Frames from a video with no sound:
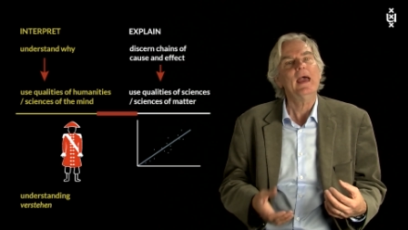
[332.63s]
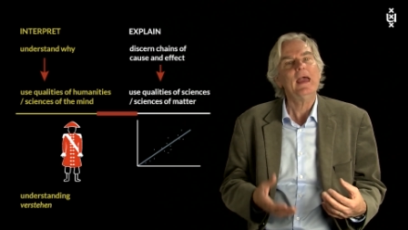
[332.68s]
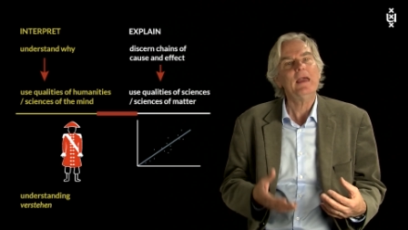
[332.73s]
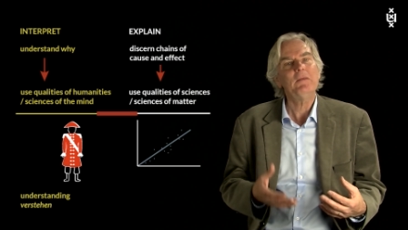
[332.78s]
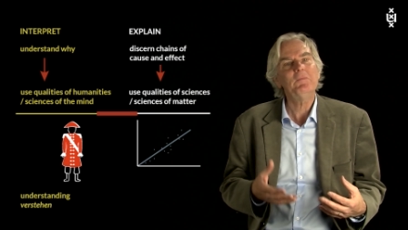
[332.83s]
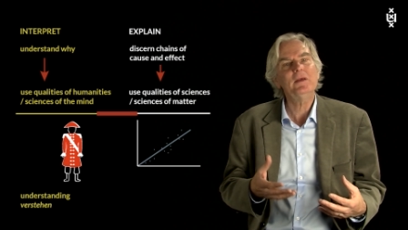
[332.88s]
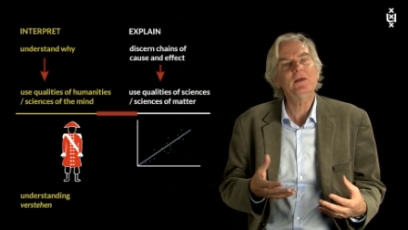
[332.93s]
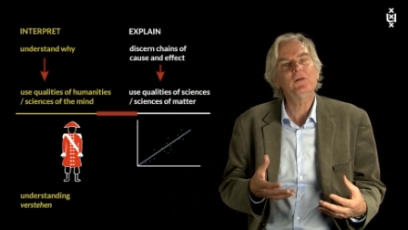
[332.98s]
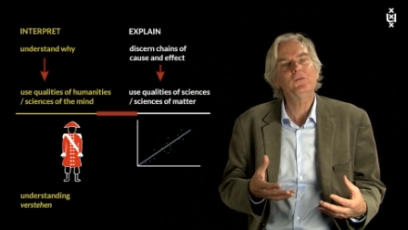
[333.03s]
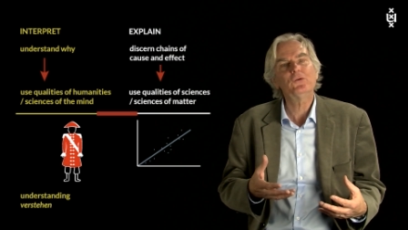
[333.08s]

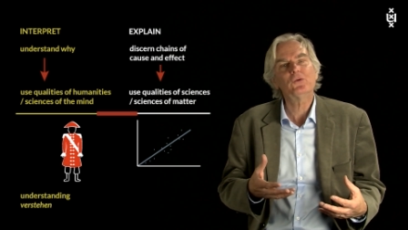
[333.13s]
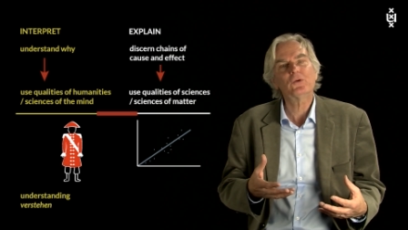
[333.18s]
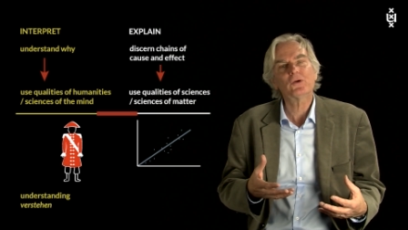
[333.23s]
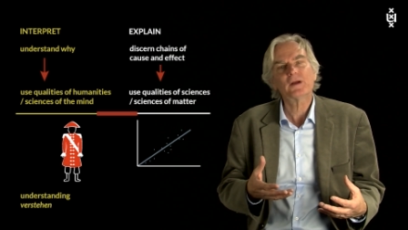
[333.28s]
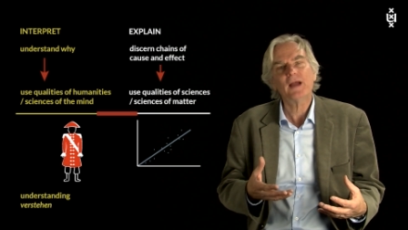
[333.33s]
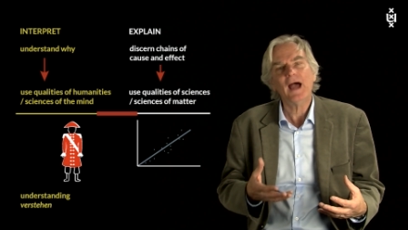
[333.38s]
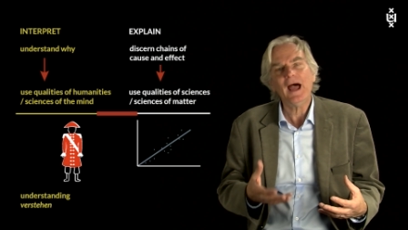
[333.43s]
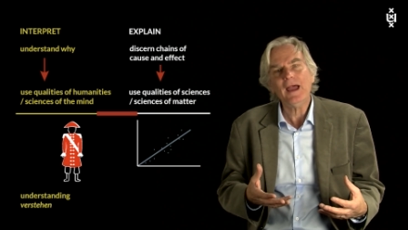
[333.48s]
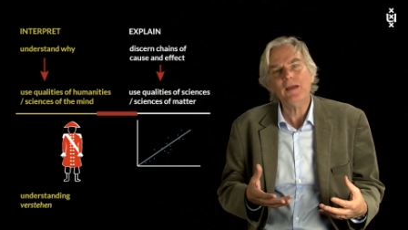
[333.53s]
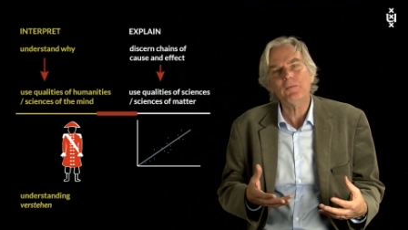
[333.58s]
Emile
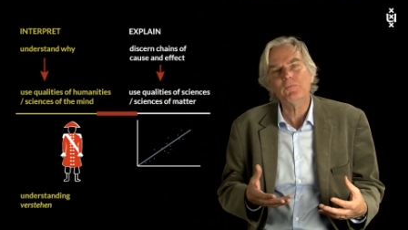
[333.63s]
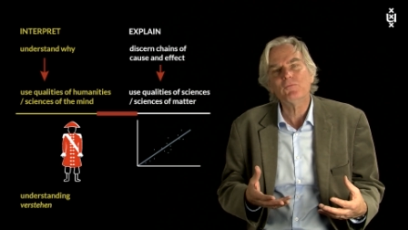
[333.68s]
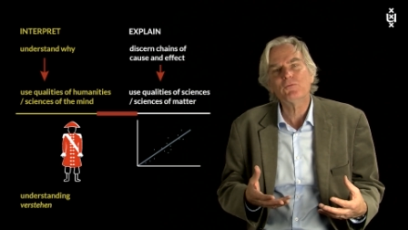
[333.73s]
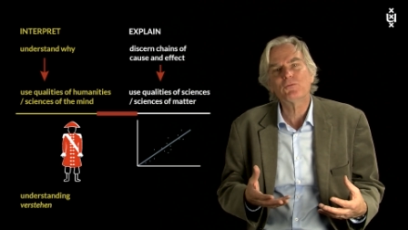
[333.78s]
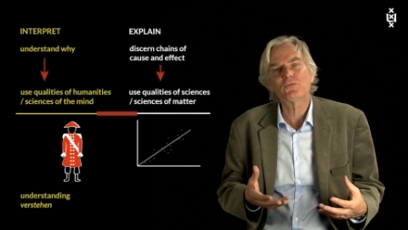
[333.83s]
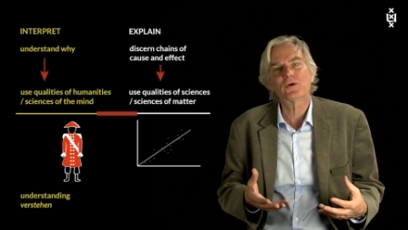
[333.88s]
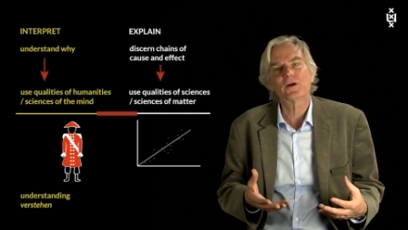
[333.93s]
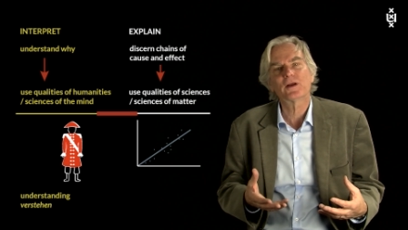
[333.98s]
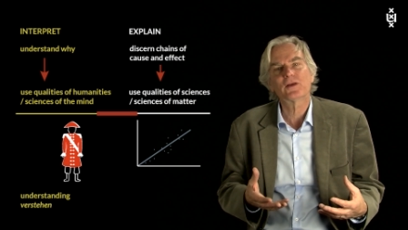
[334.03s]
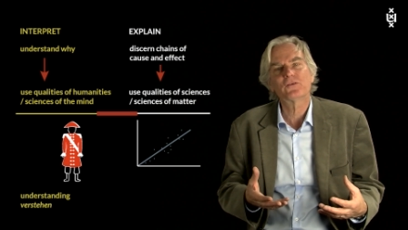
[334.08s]
Durkheim,
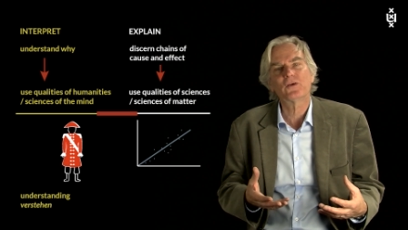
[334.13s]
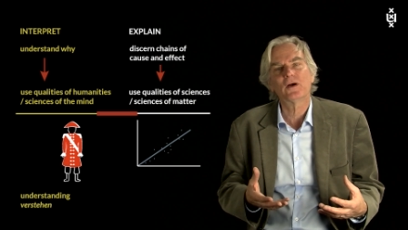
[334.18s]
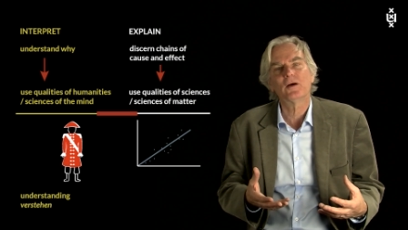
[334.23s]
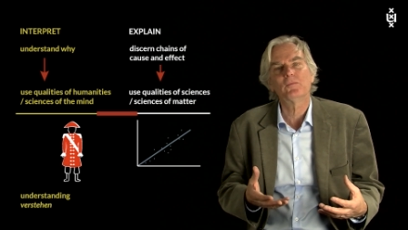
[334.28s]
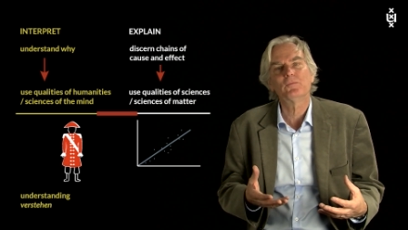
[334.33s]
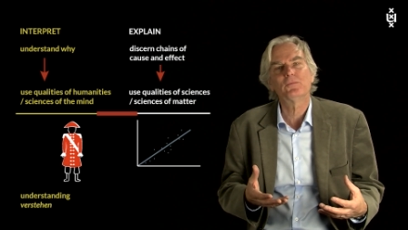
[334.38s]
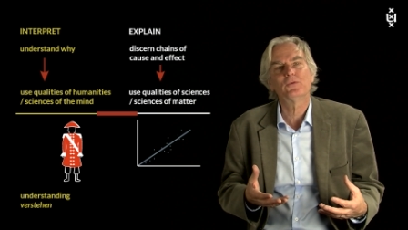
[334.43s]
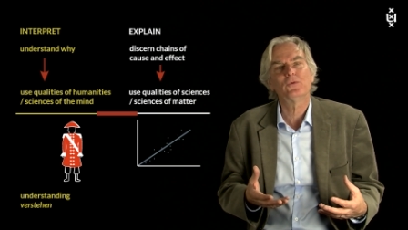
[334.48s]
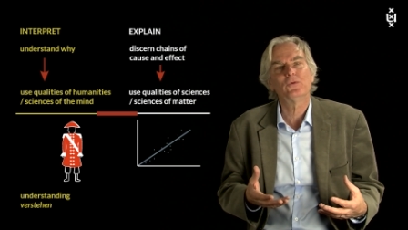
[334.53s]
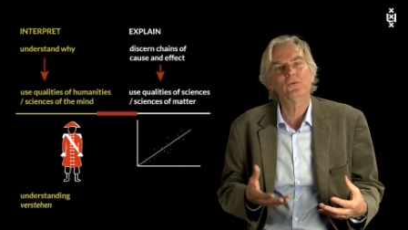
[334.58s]
for
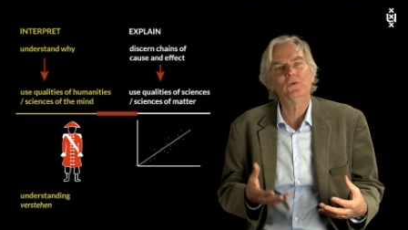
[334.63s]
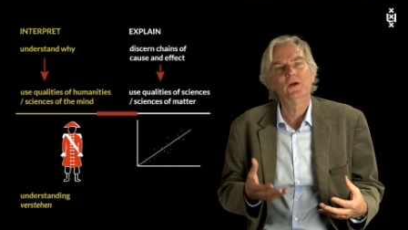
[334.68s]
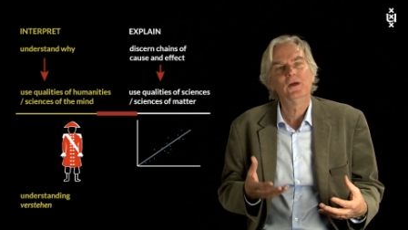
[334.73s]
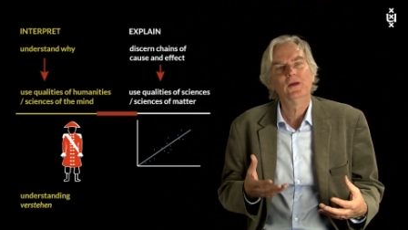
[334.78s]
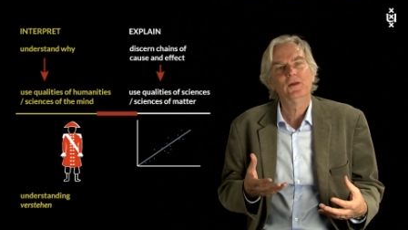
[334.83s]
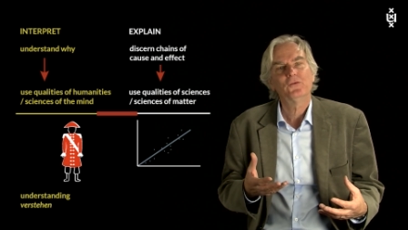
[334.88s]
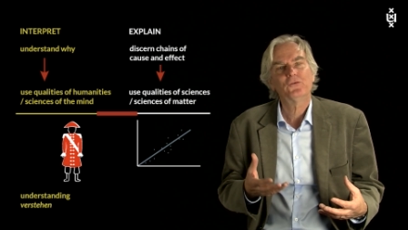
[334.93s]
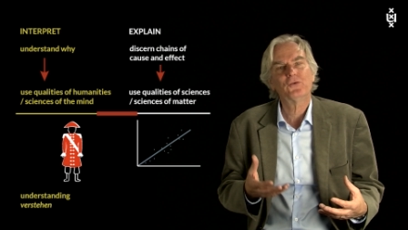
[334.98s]
example,